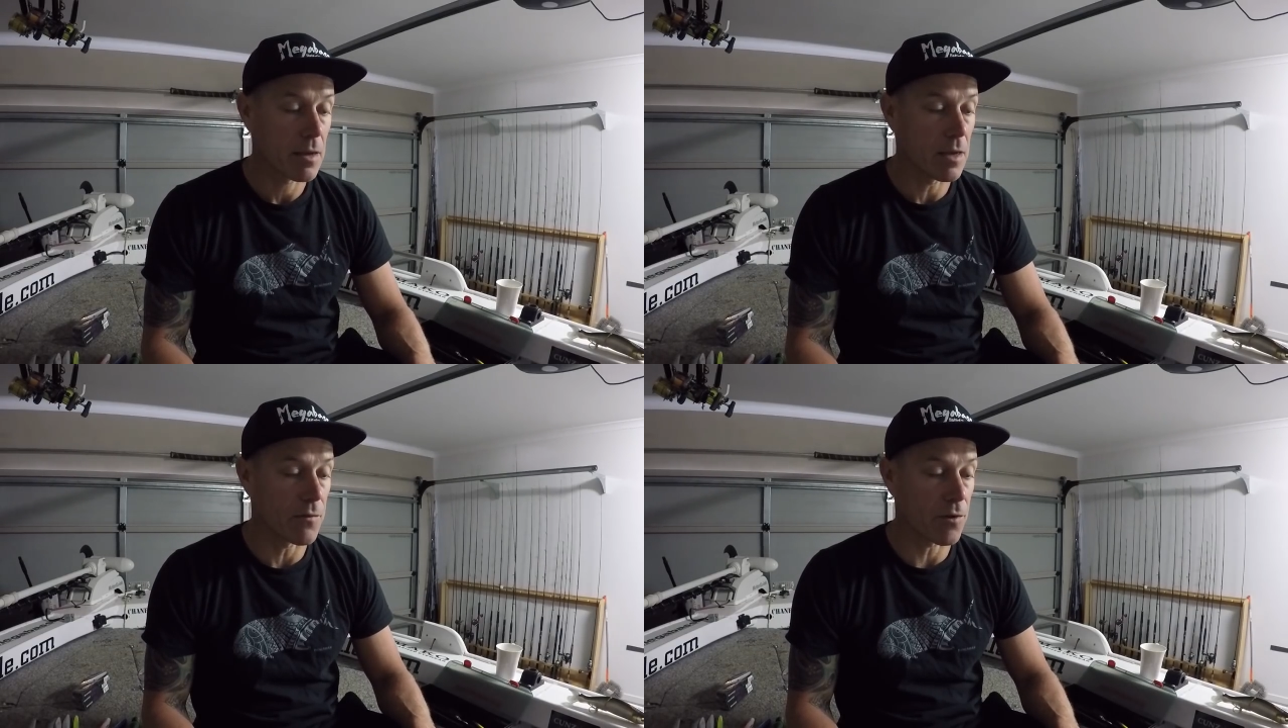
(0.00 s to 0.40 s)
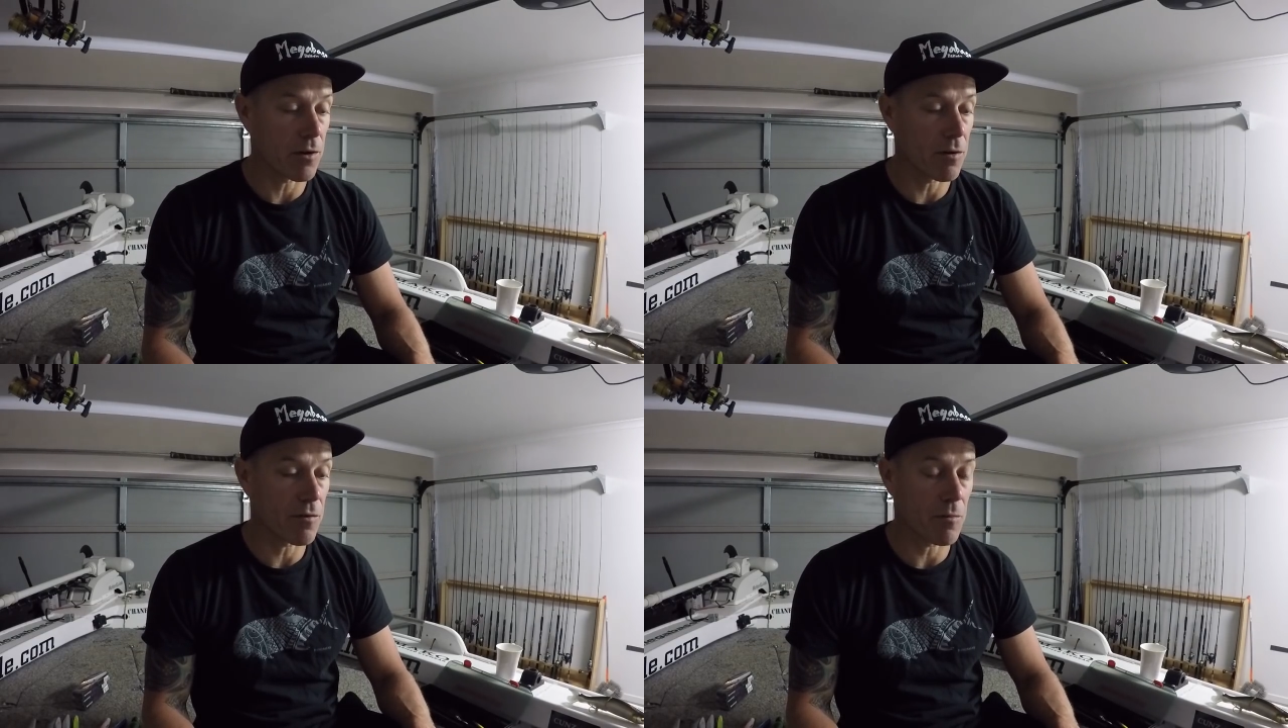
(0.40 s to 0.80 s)
If
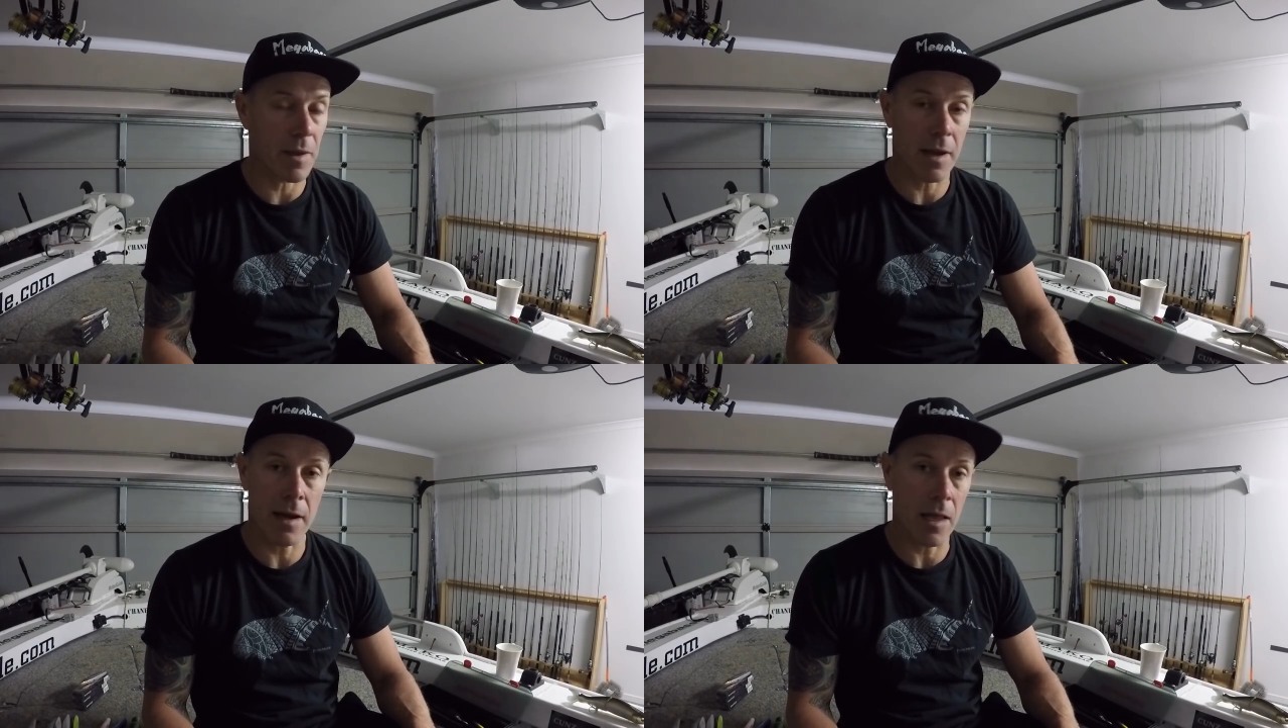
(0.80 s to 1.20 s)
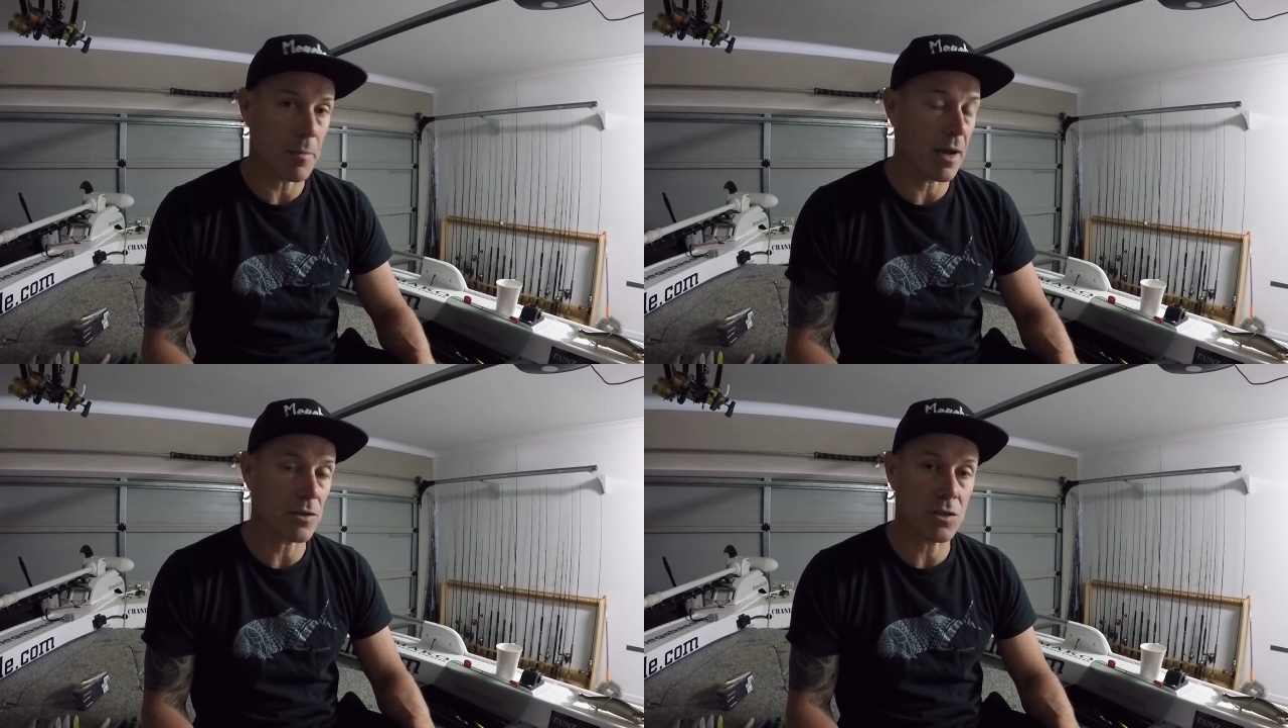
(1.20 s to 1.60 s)
you're from the other
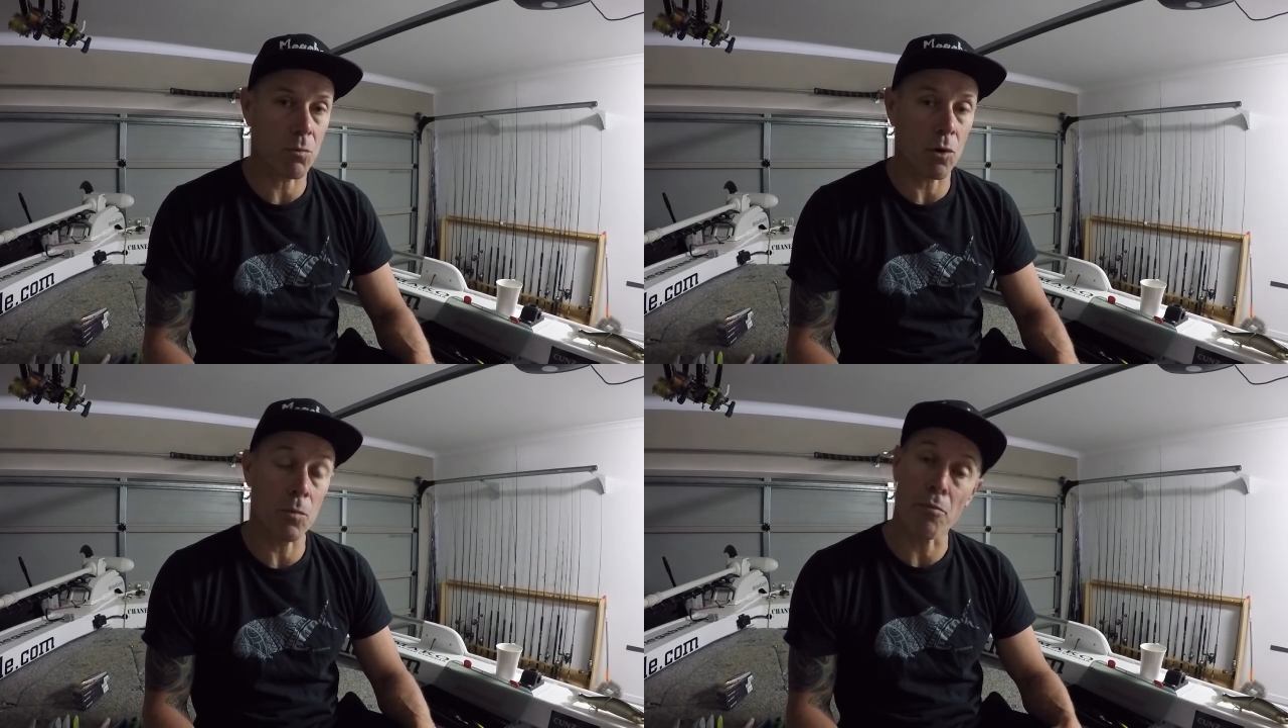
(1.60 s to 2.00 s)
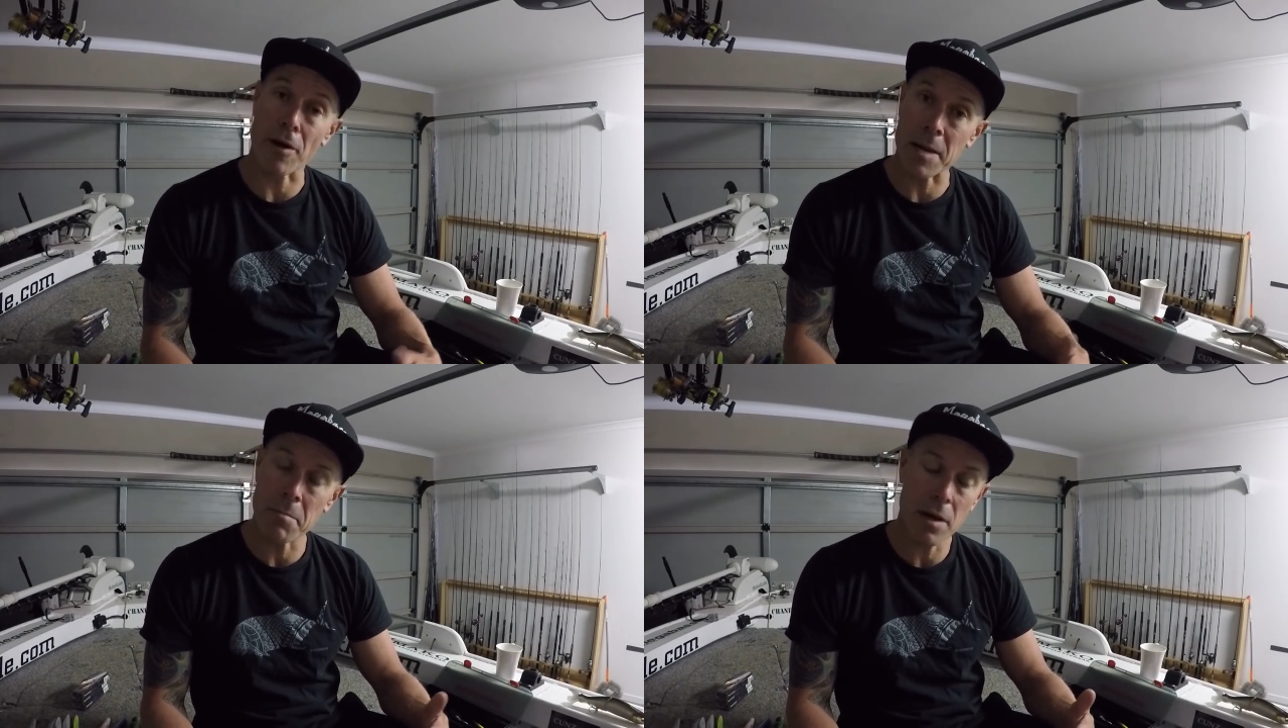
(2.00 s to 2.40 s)
parts of the world,
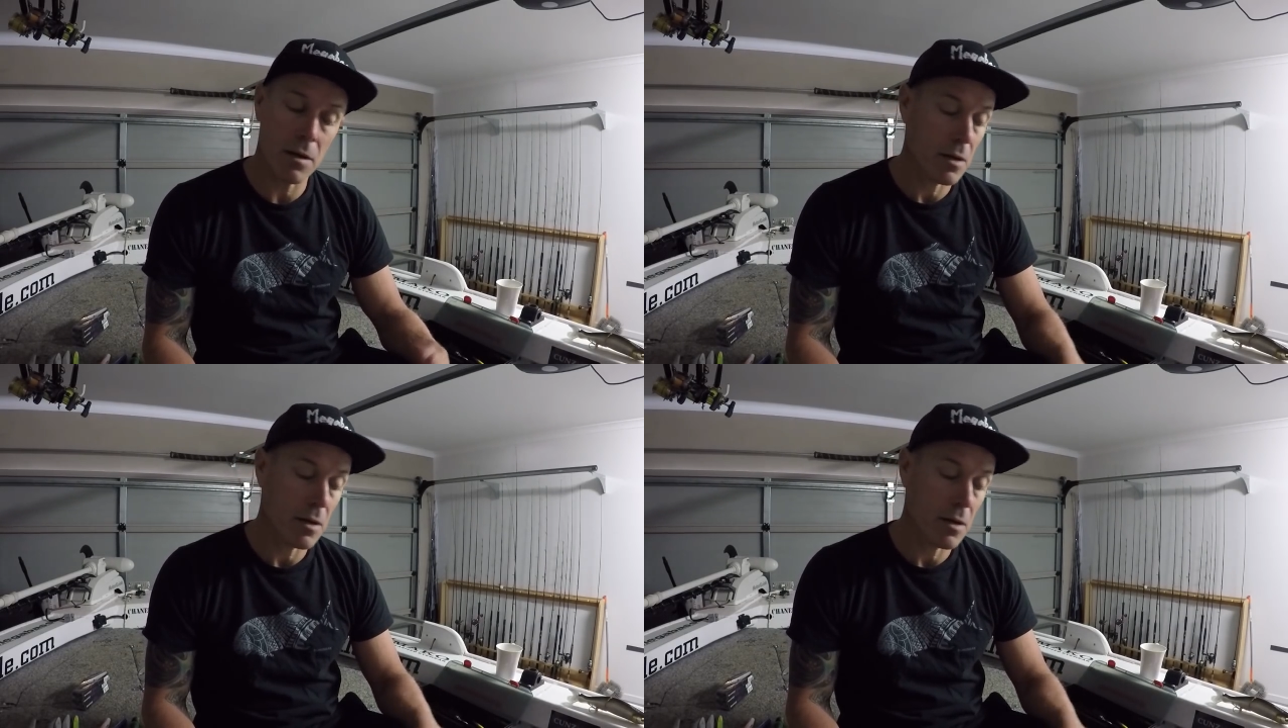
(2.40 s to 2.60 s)
bream.